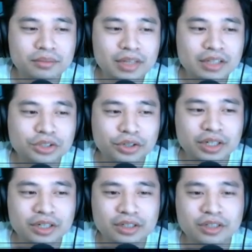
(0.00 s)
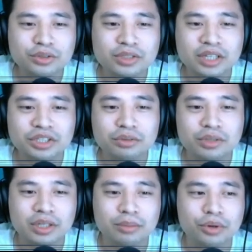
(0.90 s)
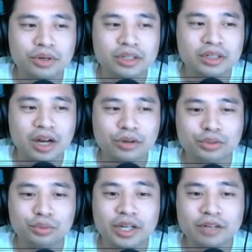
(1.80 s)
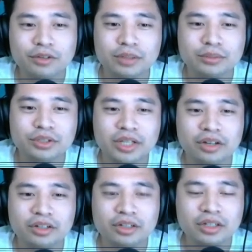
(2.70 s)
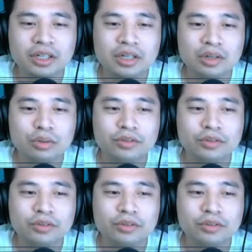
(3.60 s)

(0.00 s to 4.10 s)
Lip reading: So here this was actually really important. I was waiting for him to counter with